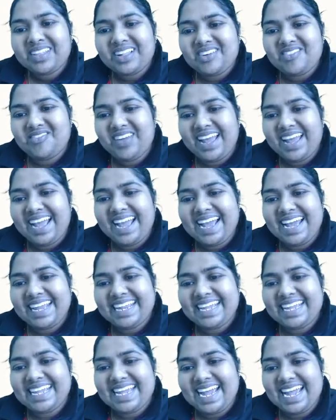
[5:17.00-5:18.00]

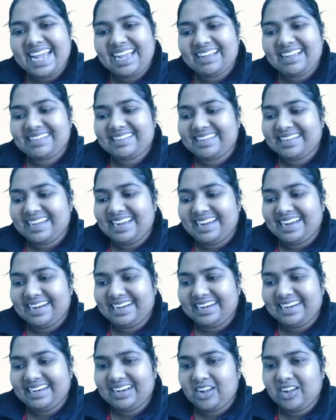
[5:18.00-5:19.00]

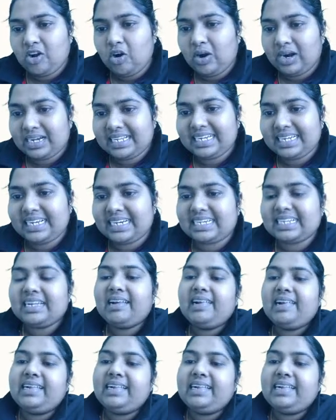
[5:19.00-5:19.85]
variation. Got it?